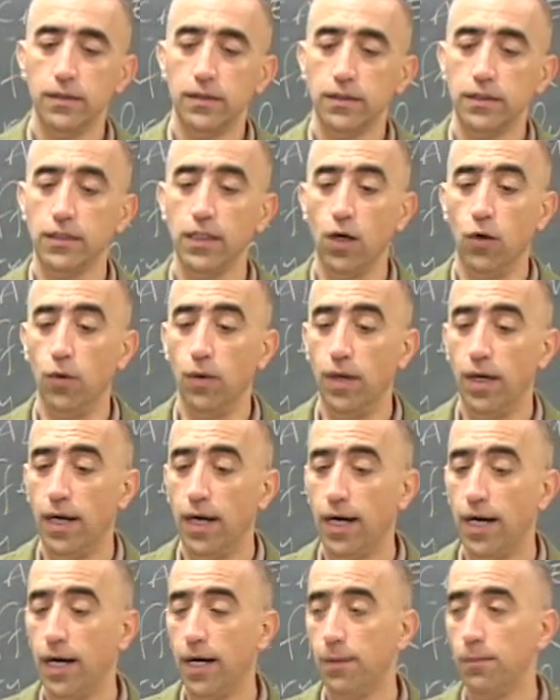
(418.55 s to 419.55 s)
So,
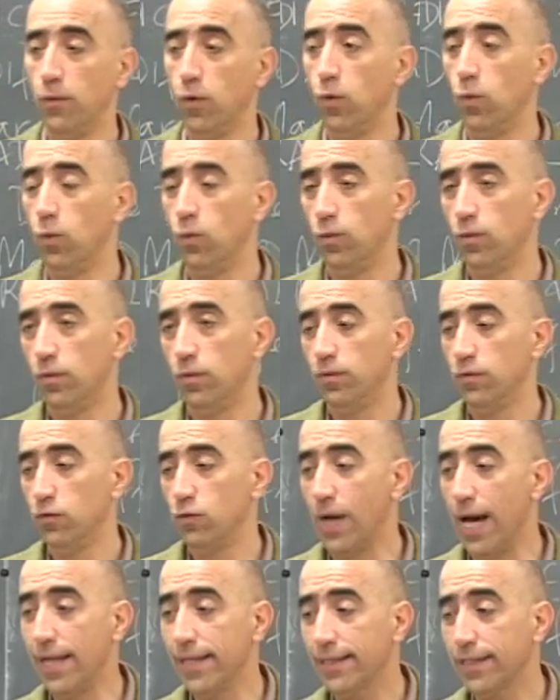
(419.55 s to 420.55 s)
um,
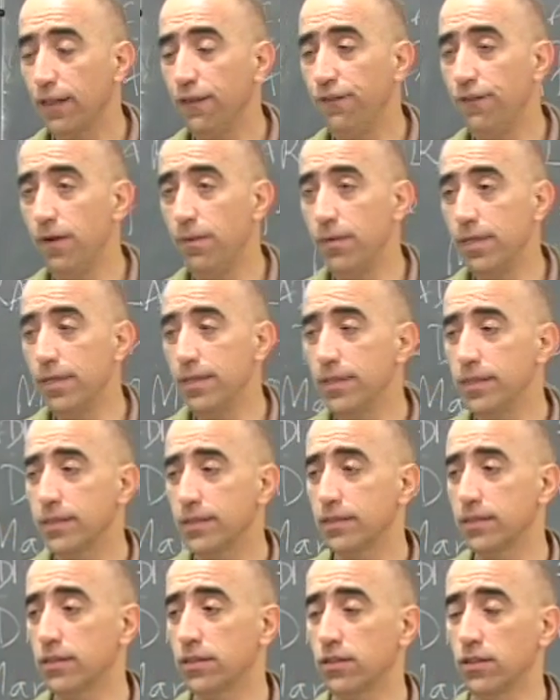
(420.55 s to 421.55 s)
radical
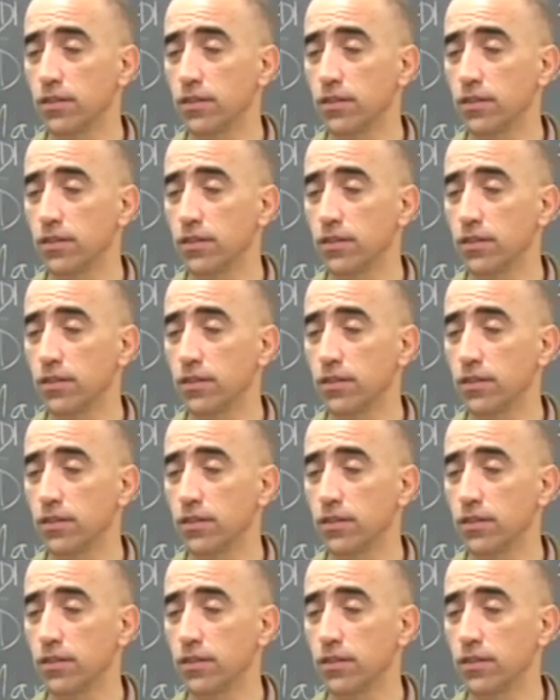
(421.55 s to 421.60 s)
feminists